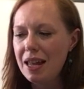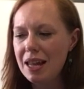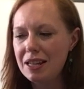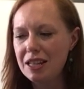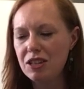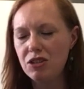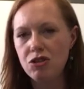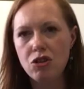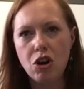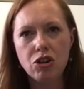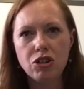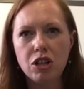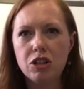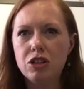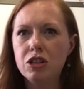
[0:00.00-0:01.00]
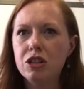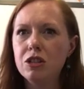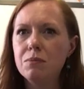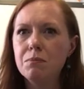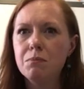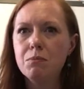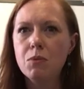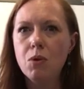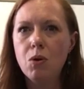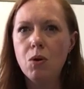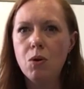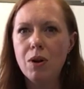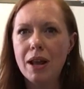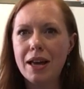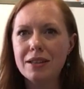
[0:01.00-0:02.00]
It is not as
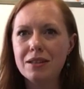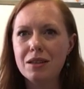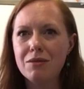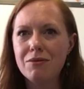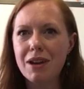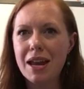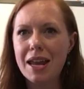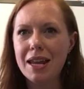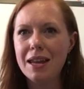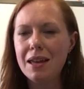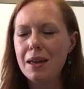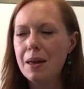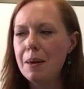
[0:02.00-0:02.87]
small as 3,